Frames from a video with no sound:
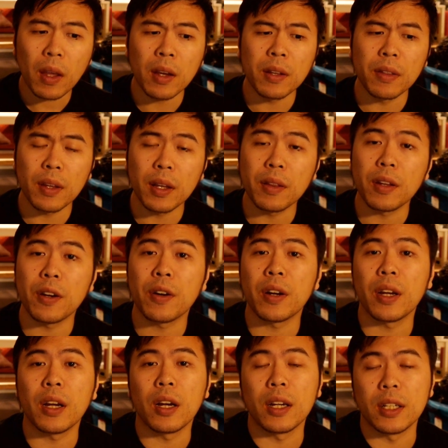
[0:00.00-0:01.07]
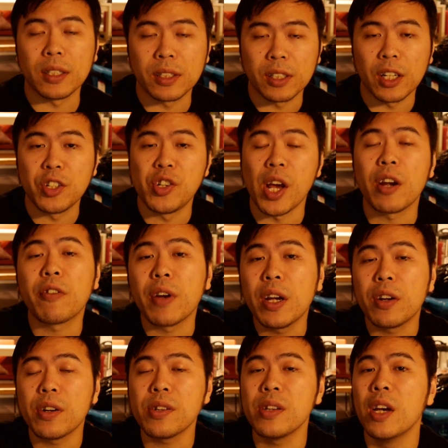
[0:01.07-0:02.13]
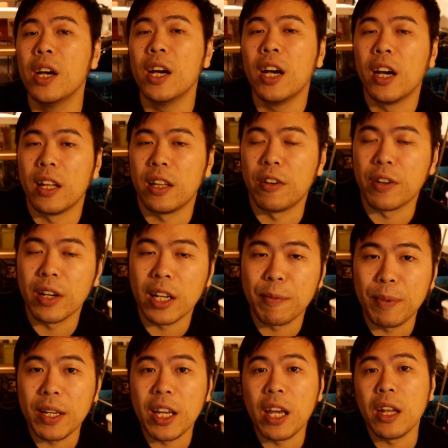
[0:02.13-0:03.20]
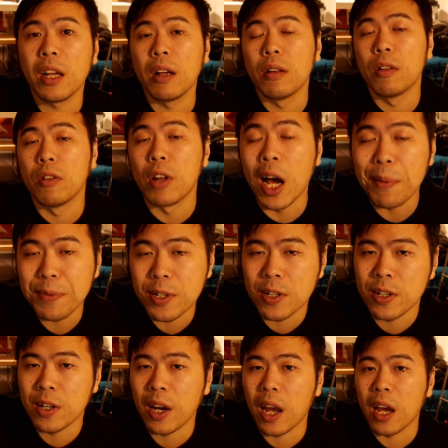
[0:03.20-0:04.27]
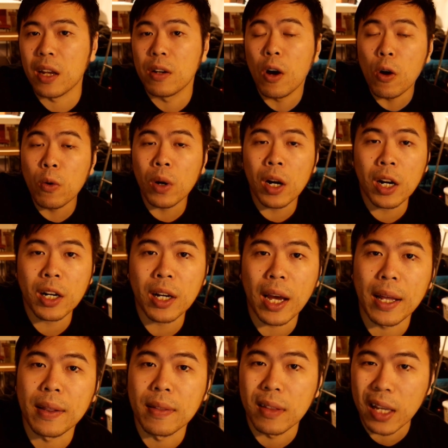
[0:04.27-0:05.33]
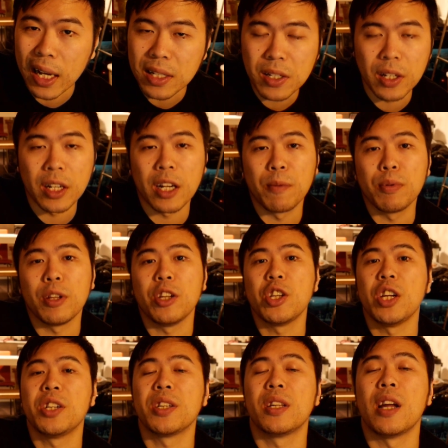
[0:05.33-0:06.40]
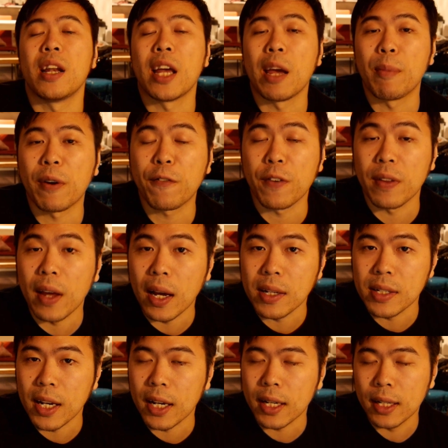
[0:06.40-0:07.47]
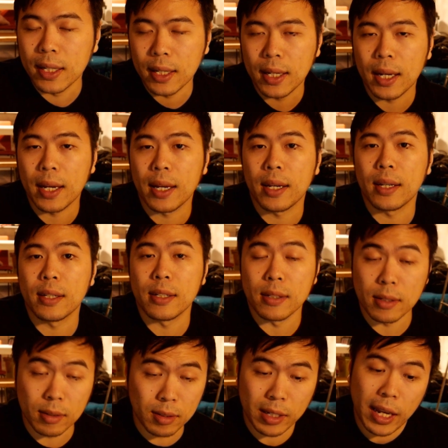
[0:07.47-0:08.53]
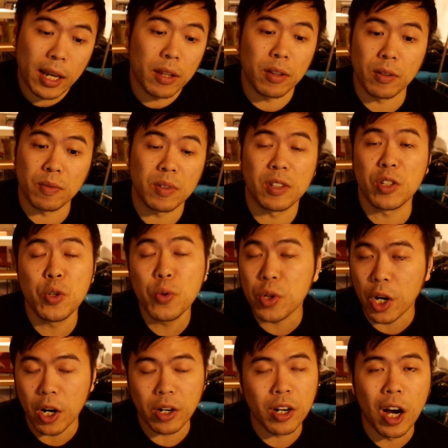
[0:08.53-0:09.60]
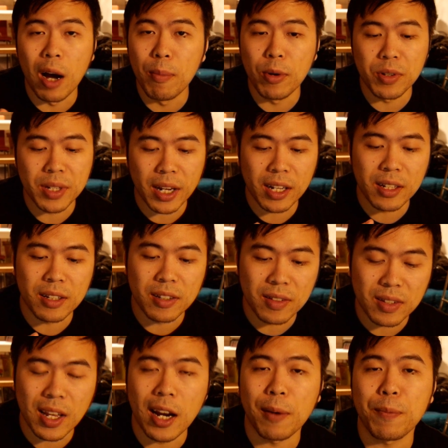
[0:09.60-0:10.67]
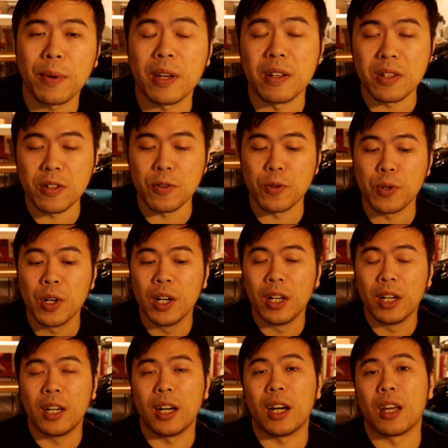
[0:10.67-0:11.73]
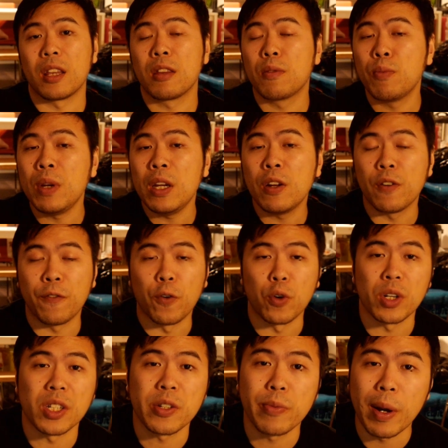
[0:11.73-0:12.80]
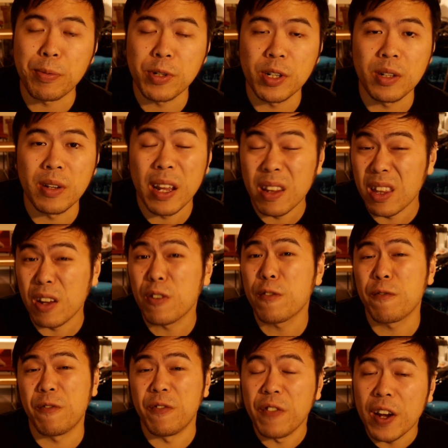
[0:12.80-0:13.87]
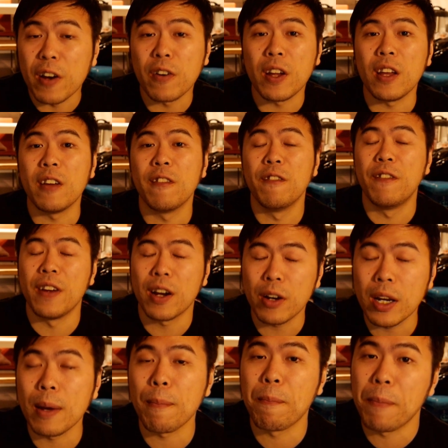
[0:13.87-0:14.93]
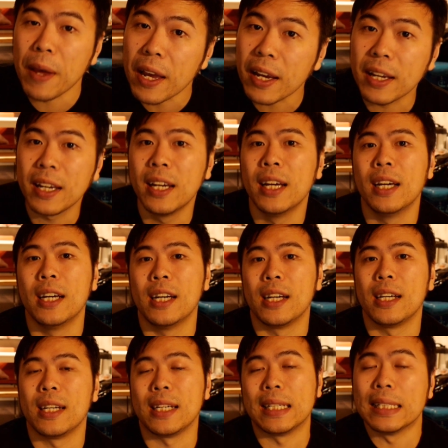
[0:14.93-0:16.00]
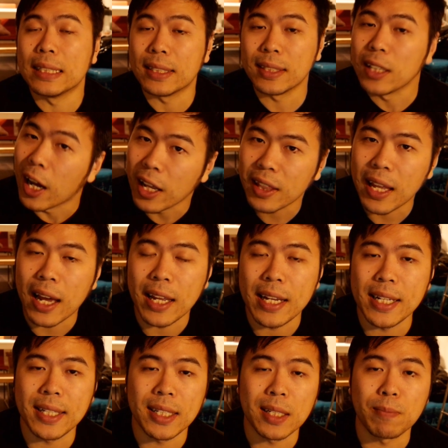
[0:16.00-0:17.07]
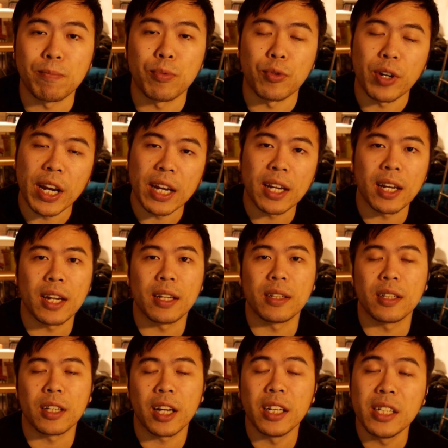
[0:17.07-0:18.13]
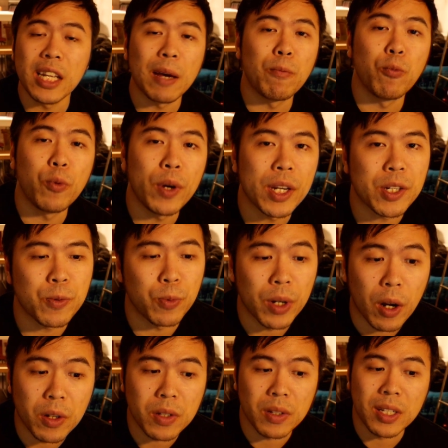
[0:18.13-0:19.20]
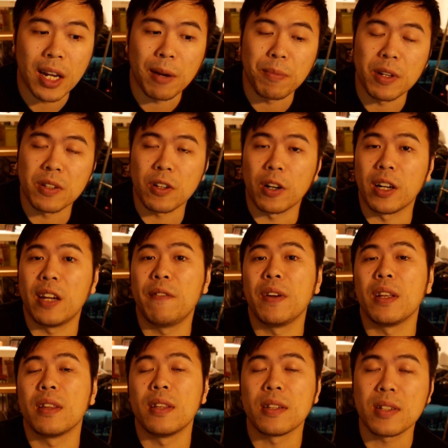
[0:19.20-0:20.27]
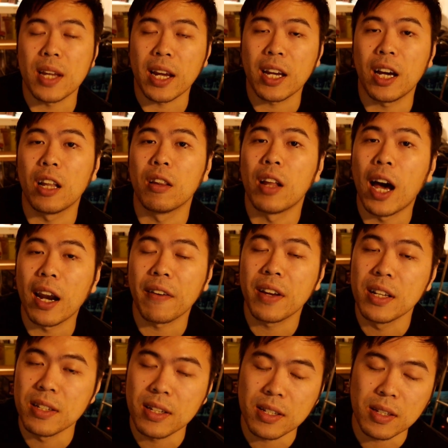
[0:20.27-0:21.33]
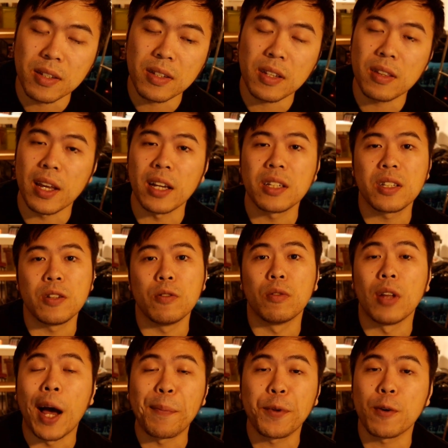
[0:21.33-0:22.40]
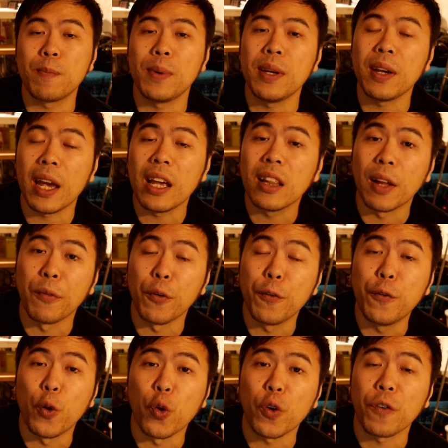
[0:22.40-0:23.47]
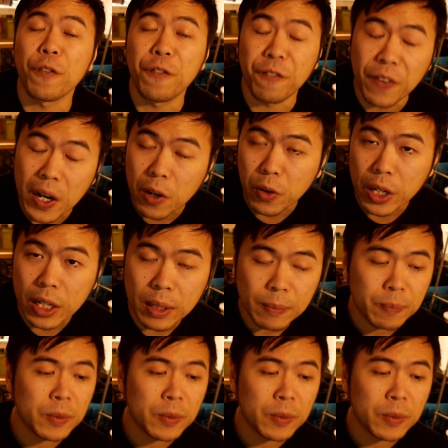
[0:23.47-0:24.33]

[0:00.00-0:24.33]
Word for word: And then there is uh, Generaiders. They're going to be gaining Loptr and Hoar, and that's going to completely change the dynamic for that deck. And yeah, the two card combos I can set up into uh, three to four disruption and they're very, very big and it's not that easy to break. And uh, Condemn Witch would also set up this card, giving this deck a lot of consistency thanks to Loptr being a level 4 fairy.